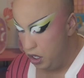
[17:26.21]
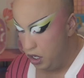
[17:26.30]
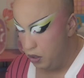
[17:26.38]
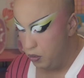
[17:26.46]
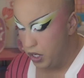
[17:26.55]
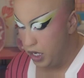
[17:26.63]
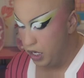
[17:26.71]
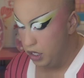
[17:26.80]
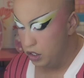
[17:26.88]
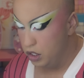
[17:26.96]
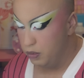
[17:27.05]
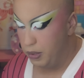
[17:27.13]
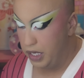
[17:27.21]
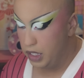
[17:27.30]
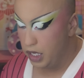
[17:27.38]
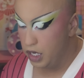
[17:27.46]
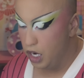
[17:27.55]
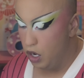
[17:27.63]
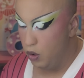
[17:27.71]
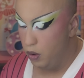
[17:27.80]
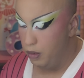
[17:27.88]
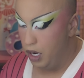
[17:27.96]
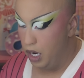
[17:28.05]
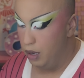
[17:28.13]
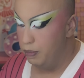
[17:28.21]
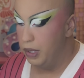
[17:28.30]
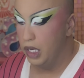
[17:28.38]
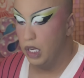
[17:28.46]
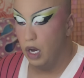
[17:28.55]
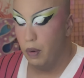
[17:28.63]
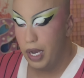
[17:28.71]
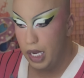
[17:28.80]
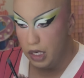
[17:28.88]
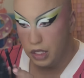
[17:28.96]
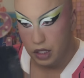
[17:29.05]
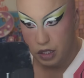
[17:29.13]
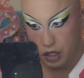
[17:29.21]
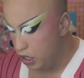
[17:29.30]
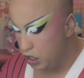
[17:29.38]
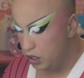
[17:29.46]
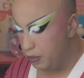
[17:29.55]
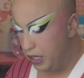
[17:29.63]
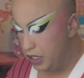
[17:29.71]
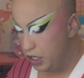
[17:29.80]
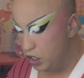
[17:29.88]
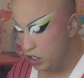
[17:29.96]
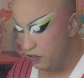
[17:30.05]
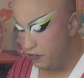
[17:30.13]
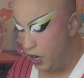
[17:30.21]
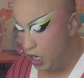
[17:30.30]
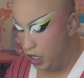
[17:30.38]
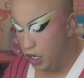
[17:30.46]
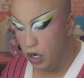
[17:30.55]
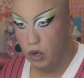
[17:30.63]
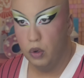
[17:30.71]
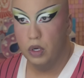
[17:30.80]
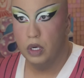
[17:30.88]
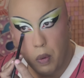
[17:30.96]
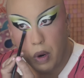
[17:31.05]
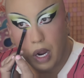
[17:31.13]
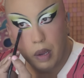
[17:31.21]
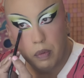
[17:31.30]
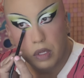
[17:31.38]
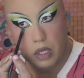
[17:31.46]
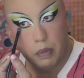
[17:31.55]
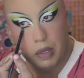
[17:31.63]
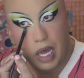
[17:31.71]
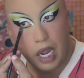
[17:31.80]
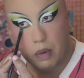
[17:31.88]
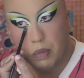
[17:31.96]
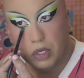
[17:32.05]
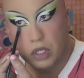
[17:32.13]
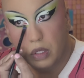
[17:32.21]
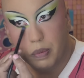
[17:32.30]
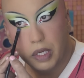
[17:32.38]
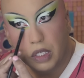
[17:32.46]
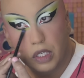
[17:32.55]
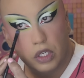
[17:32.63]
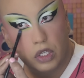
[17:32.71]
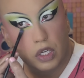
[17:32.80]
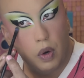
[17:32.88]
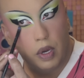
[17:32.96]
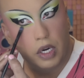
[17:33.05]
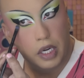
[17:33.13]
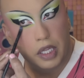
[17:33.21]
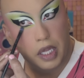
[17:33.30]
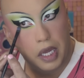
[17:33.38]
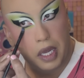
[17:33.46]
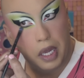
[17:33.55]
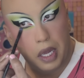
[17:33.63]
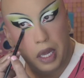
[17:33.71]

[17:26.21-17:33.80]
and we're gonna just basically go below it and just basically just follow where I put the black, but just basically just go underneath it